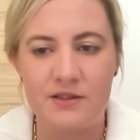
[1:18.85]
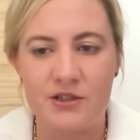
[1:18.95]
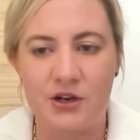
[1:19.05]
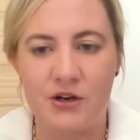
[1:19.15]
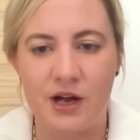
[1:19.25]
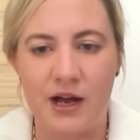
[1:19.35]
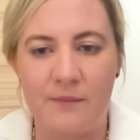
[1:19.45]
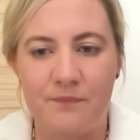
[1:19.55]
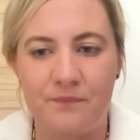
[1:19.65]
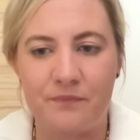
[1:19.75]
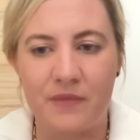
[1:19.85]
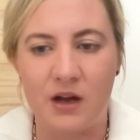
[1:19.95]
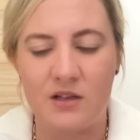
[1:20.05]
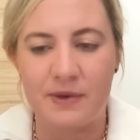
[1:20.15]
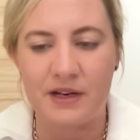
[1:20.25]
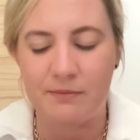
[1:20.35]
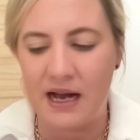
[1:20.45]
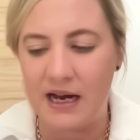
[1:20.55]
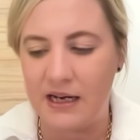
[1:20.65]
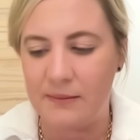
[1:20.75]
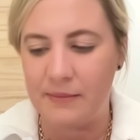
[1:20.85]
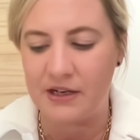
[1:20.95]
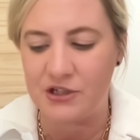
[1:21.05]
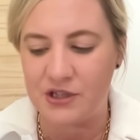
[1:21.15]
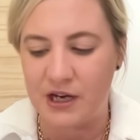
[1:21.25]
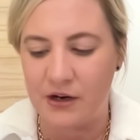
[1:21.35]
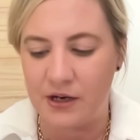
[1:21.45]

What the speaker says: So I was marketing manager there.